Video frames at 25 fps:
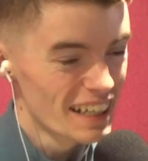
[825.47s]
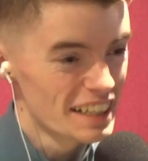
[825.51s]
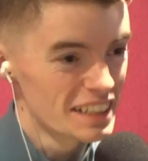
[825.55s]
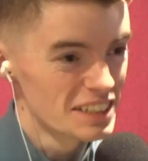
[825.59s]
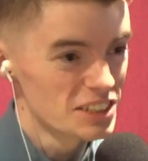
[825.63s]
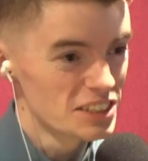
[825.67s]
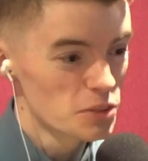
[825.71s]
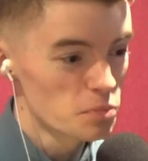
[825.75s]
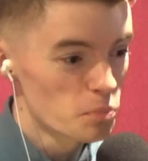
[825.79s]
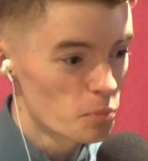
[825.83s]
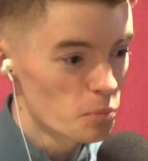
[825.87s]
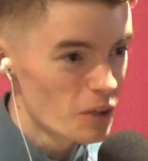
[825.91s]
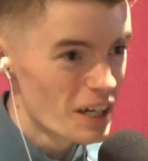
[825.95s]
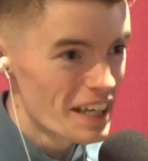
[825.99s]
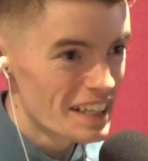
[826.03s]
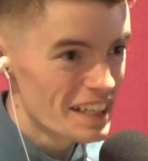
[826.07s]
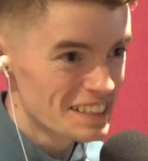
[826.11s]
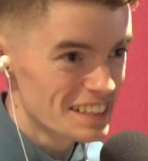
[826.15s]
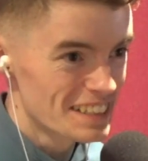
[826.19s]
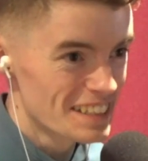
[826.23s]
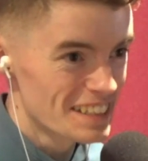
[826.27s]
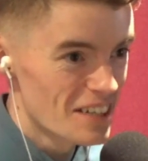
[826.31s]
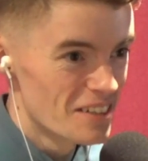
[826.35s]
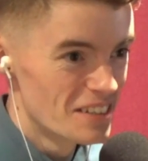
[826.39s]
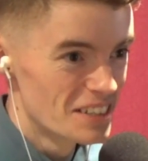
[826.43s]
He just
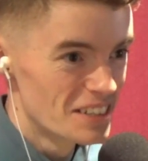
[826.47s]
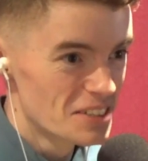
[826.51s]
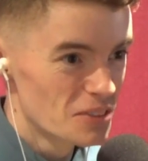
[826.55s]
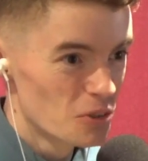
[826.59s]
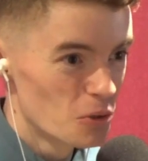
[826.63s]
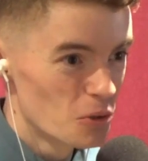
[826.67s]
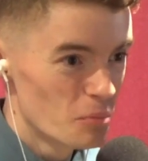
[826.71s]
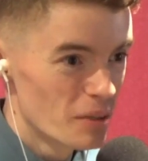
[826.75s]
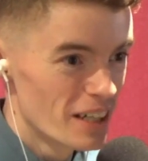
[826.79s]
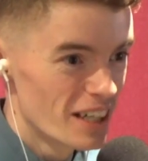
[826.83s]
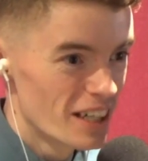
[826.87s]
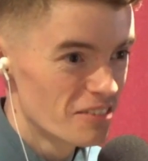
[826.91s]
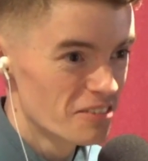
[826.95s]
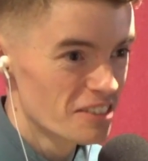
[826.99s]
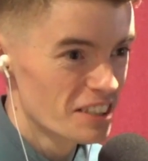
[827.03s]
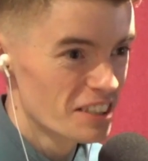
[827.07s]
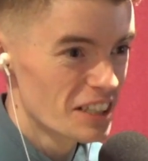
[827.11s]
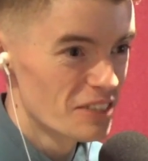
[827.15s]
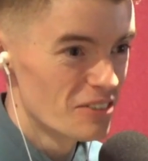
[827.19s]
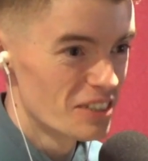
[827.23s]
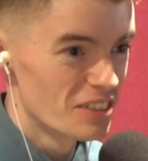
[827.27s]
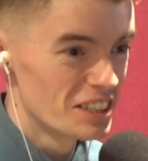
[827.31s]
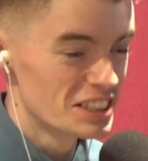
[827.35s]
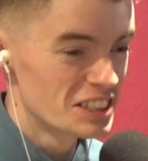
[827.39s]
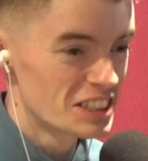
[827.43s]
breaks it down so
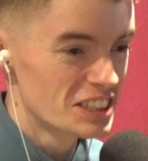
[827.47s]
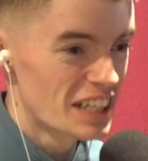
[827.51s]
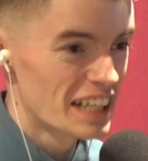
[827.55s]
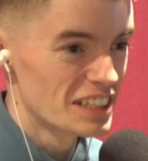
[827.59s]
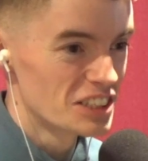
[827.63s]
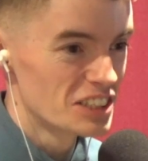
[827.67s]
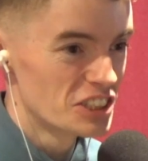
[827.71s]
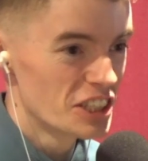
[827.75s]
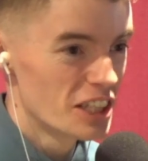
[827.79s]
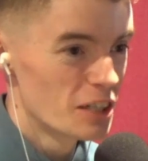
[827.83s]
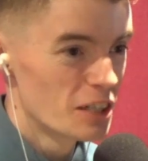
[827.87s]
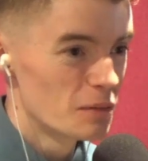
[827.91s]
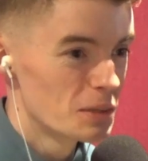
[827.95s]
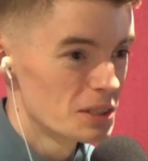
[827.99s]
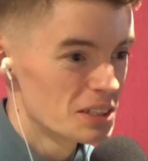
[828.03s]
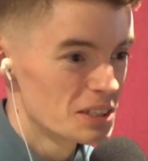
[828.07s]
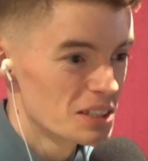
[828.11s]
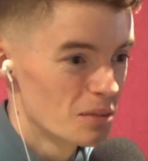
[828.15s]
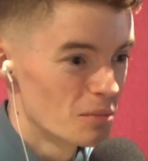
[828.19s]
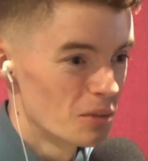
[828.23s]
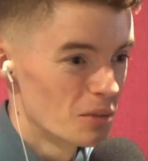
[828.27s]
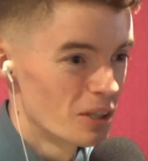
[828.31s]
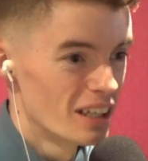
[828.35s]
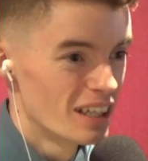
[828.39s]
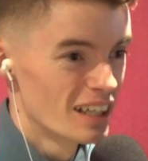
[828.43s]
perfectly when he's chatting shit about
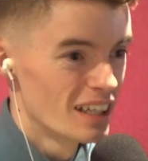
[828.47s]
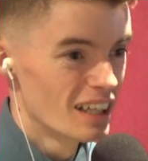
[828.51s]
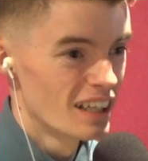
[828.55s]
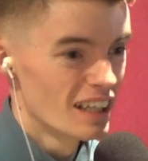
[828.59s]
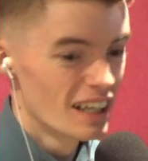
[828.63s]
someone.